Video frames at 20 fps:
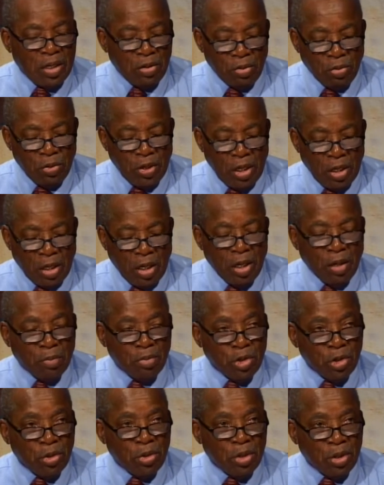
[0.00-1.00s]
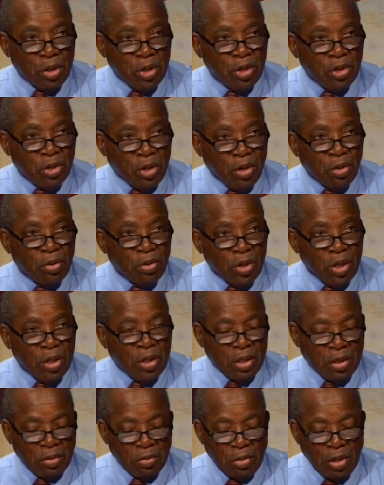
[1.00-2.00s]
when it comes to,
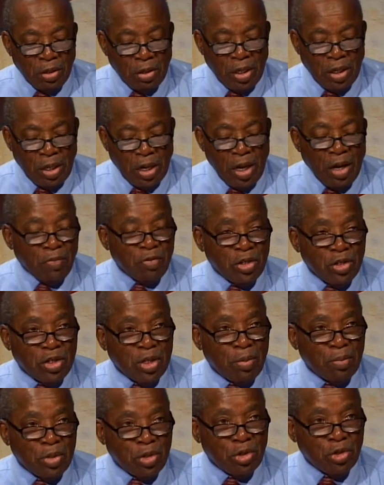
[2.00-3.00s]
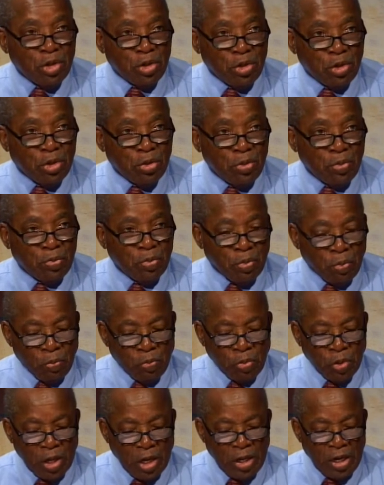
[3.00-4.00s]
having something to do.
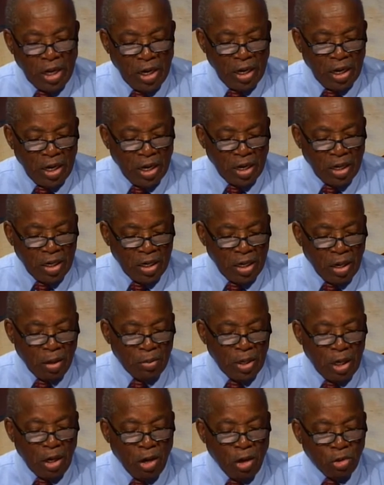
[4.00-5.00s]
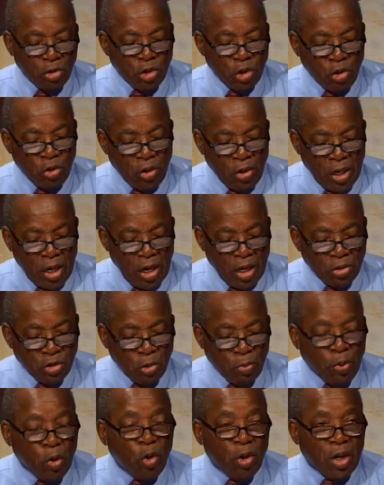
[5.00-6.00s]
Then I
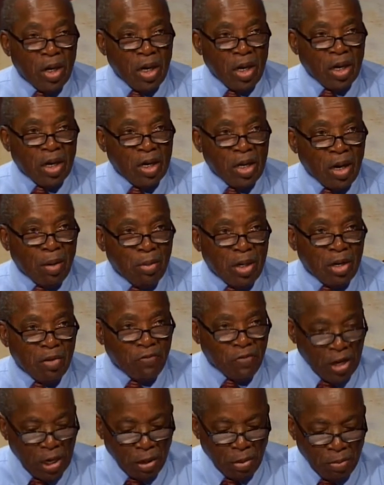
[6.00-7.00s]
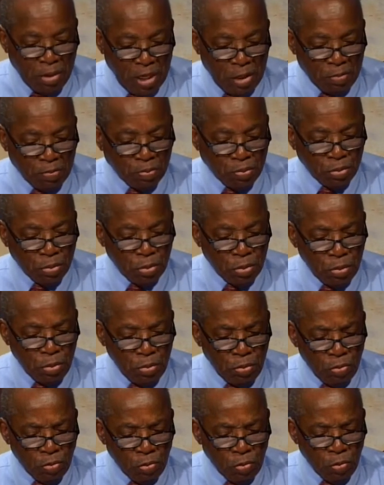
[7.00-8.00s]
support economic development,
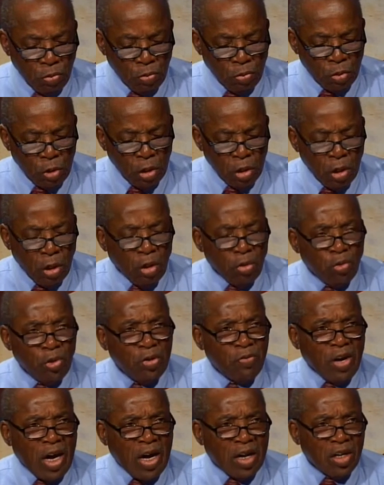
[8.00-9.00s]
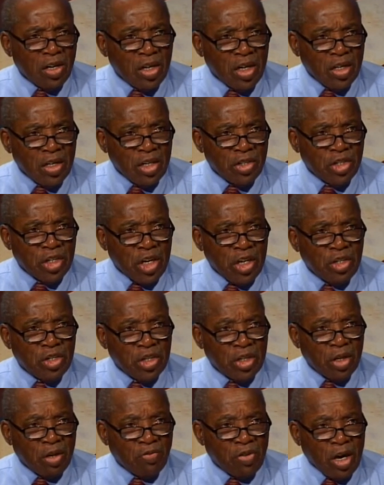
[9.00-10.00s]

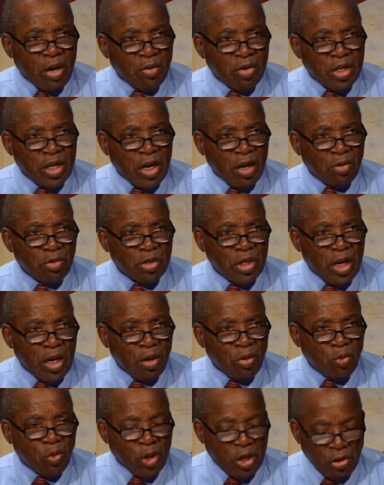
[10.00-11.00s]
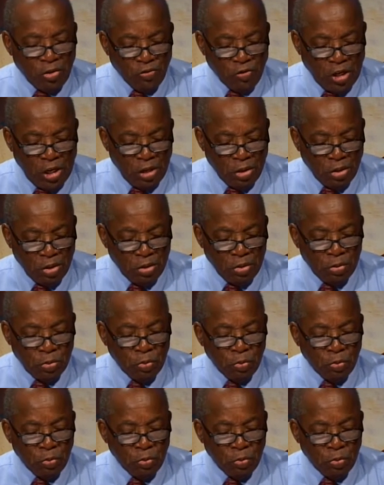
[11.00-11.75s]
revitalization of our downtown Winterville.